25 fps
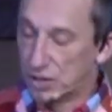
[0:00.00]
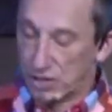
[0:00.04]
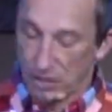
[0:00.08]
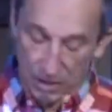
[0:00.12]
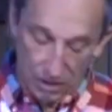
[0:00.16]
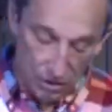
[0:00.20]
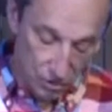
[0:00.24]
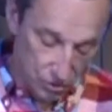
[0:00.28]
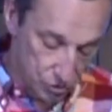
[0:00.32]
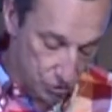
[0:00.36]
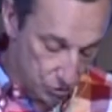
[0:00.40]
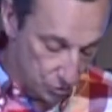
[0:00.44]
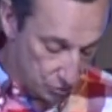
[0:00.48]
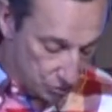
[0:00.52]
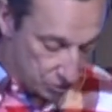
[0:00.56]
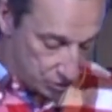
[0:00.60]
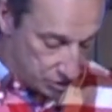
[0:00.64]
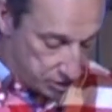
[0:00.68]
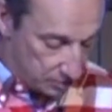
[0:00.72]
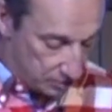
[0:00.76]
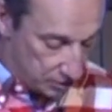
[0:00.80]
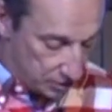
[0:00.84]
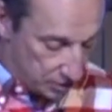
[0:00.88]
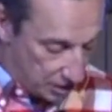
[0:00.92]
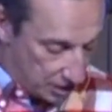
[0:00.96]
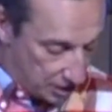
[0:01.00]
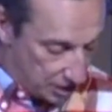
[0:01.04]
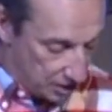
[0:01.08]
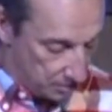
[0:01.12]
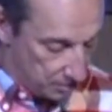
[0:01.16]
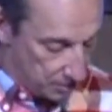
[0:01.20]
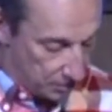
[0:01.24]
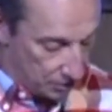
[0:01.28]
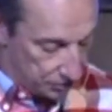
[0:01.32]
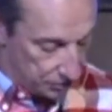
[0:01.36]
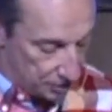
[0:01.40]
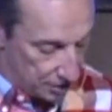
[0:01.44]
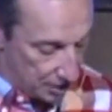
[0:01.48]
And here Jerusalem is getting
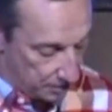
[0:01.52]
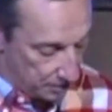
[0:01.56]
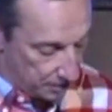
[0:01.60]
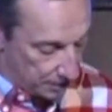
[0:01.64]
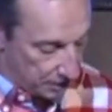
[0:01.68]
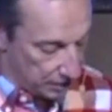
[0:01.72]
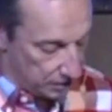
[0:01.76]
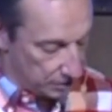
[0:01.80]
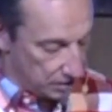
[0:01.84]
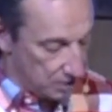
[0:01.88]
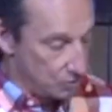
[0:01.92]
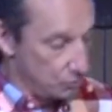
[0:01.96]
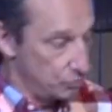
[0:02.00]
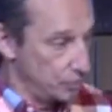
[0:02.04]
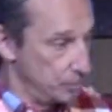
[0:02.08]
built up again.